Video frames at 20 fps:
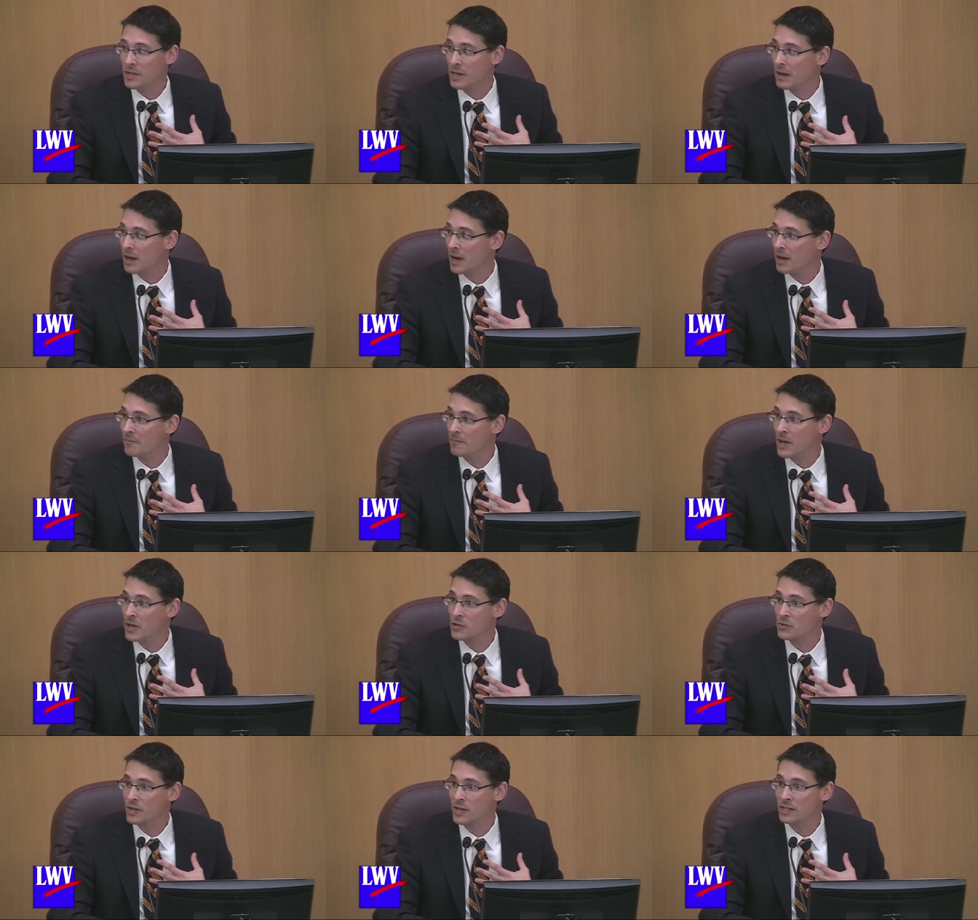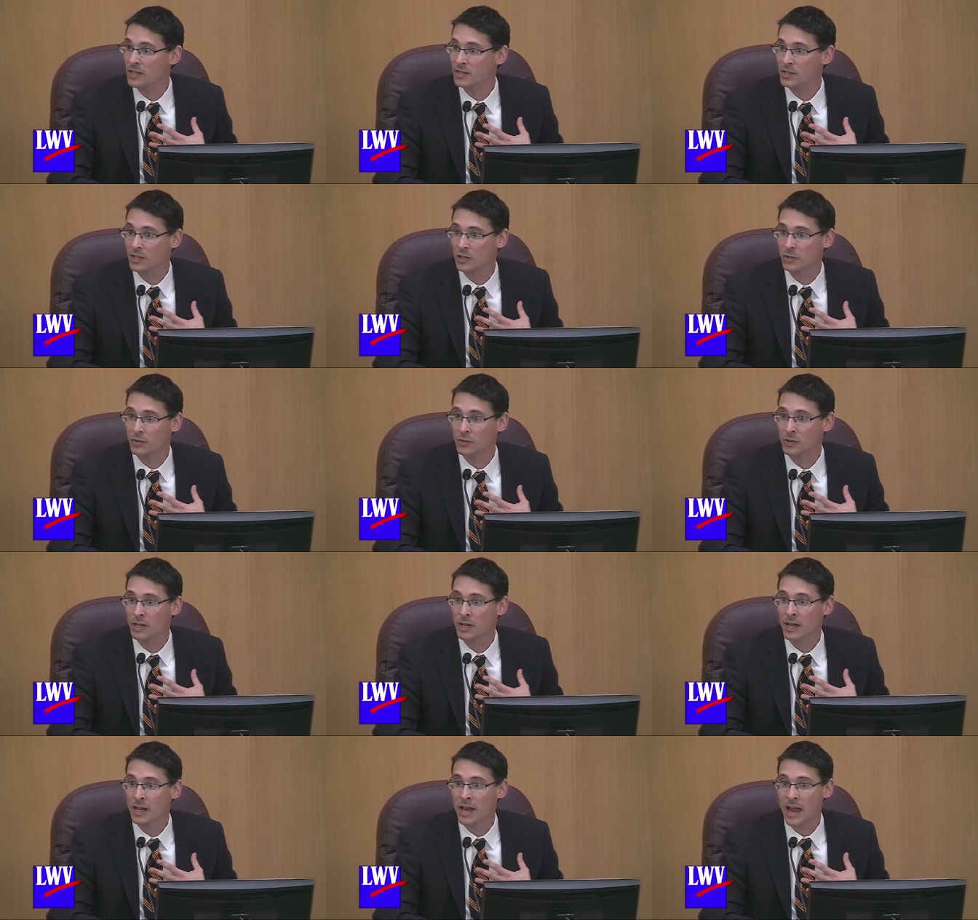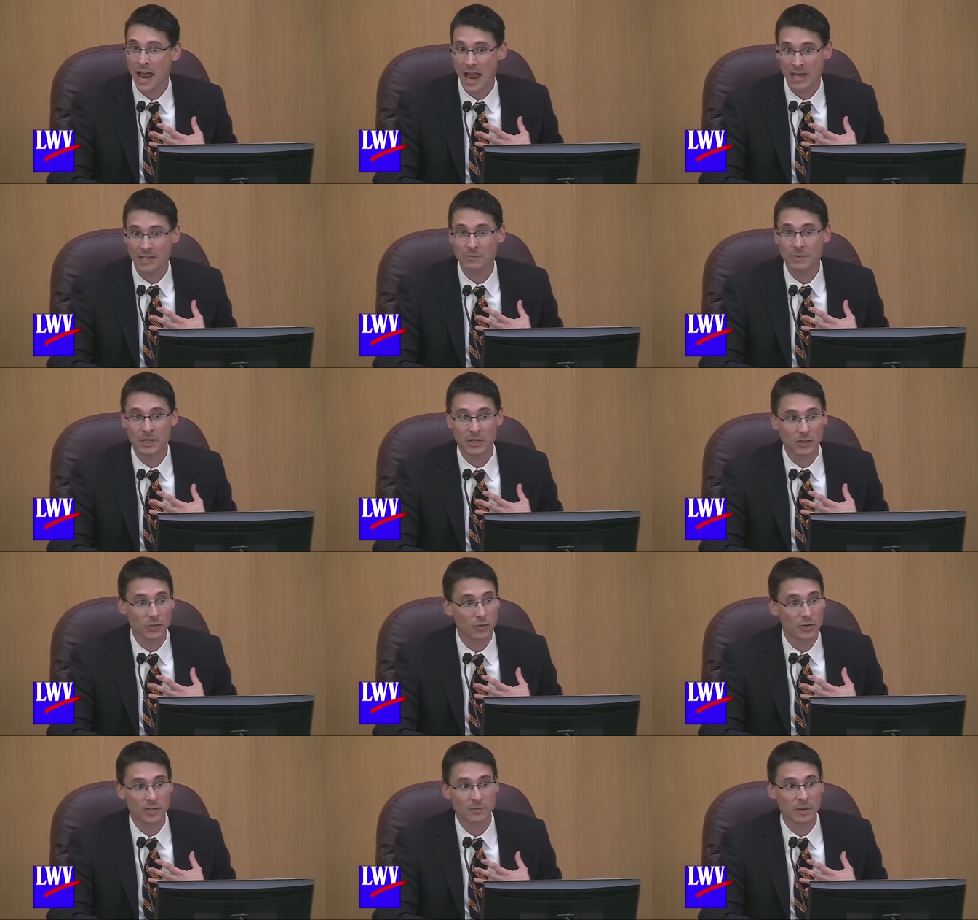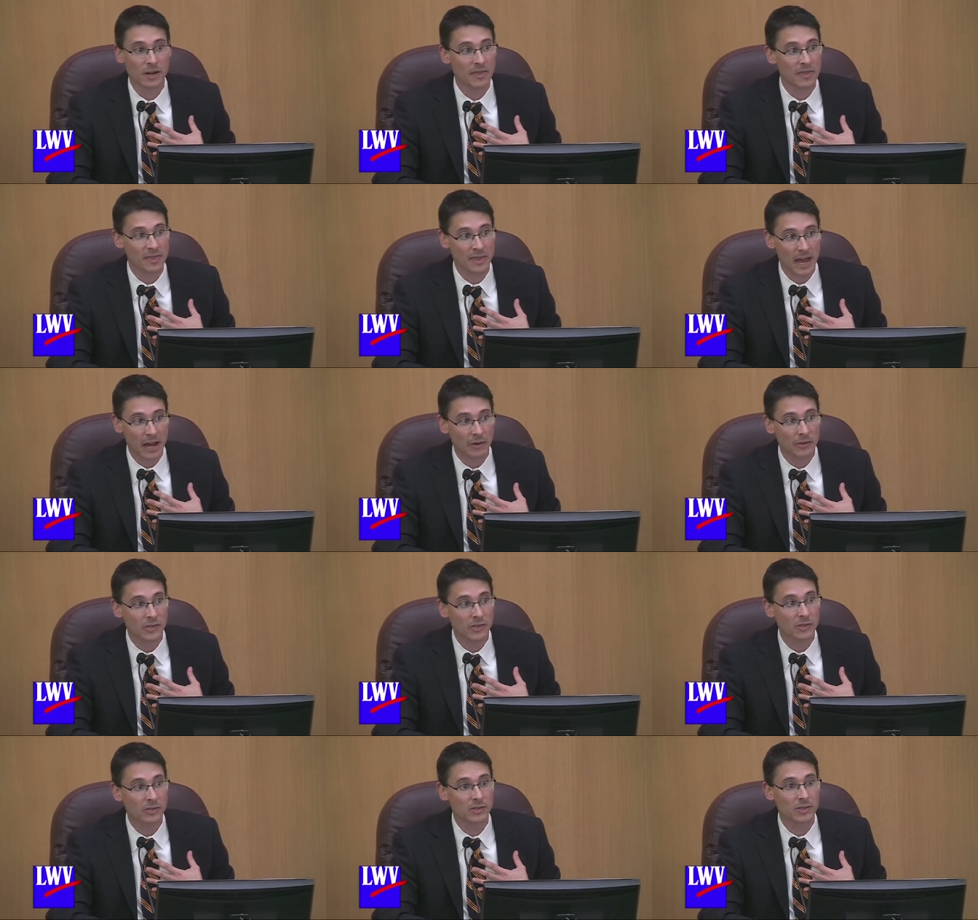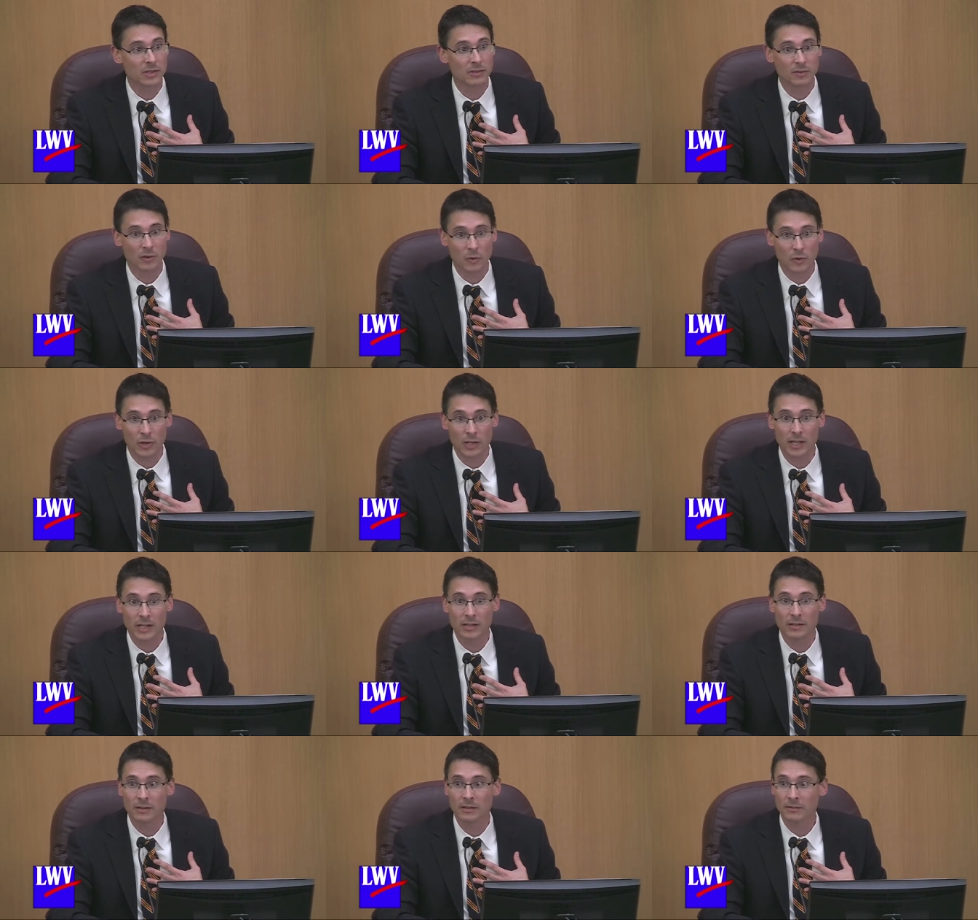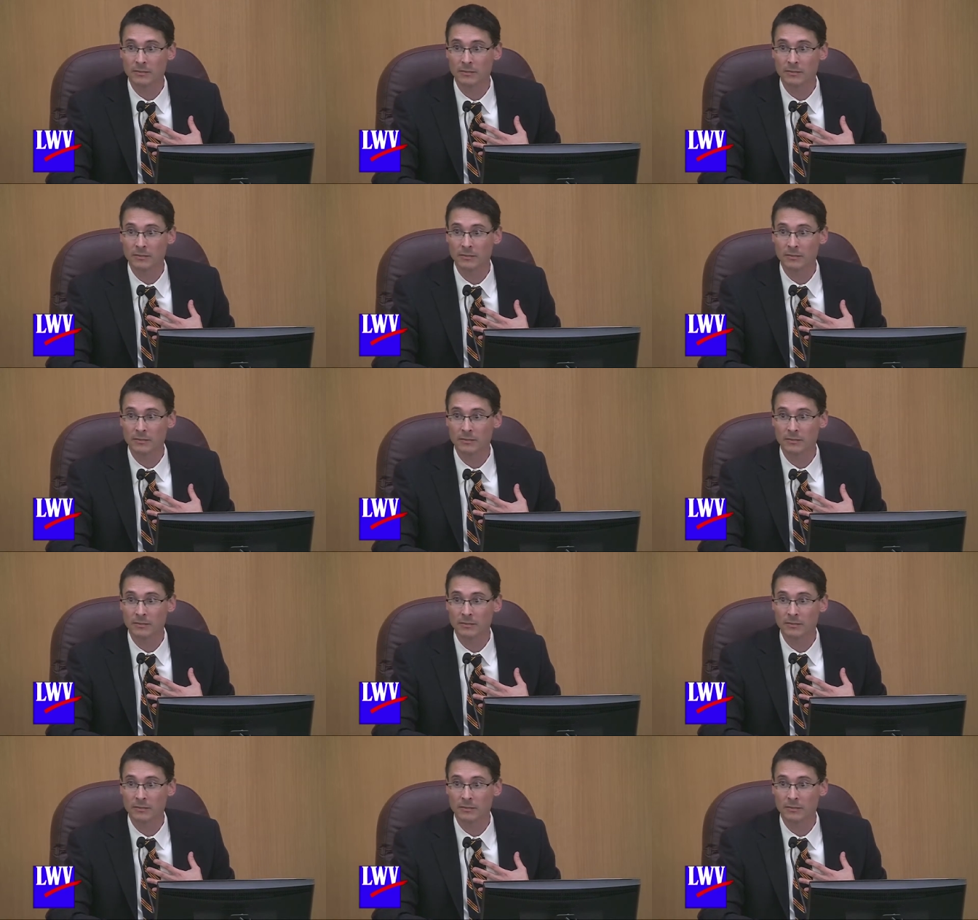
uh, Measure 92 has been endorsed by thousands of Oregon